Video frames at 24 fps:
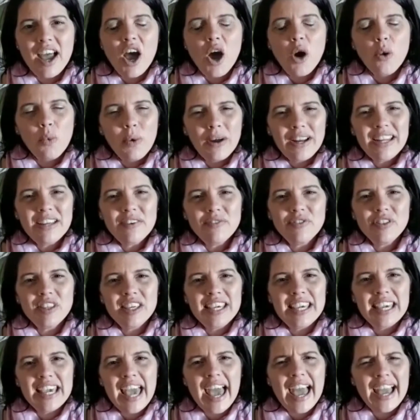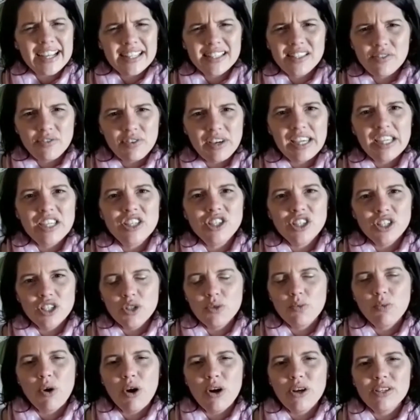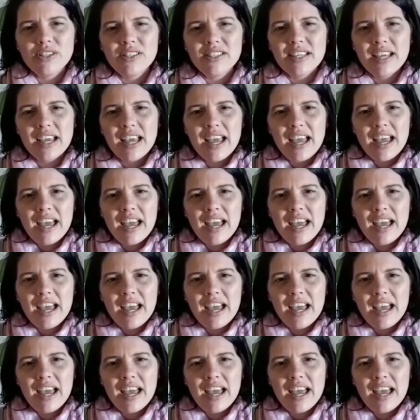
one of the activations was